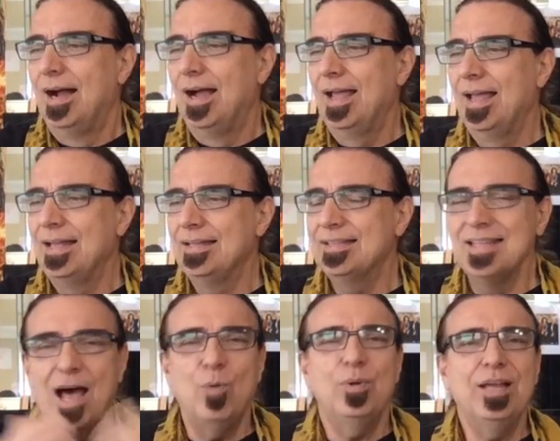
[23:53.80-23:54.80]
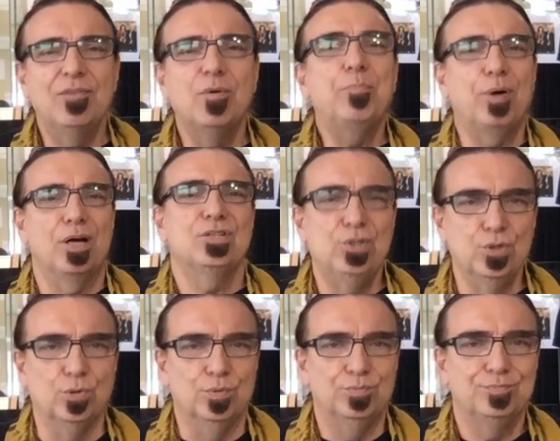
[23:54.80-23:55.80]
And now we have a part
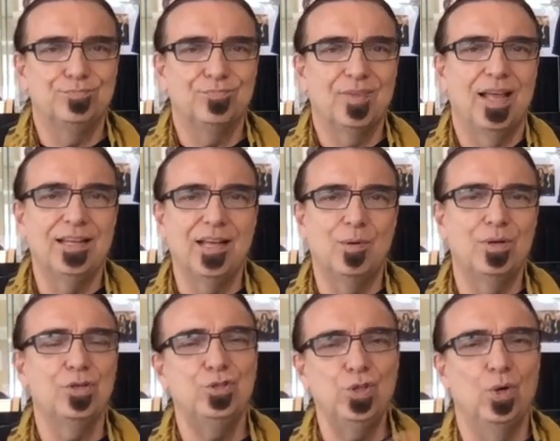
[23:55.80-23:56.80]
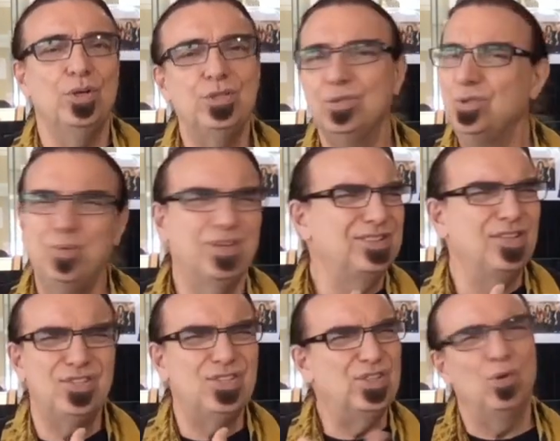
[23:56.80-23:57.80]
2, and I want to show it to you because
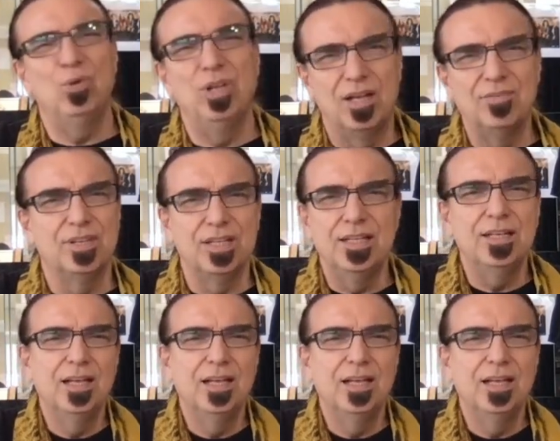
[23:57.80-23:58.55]
it's so lovely.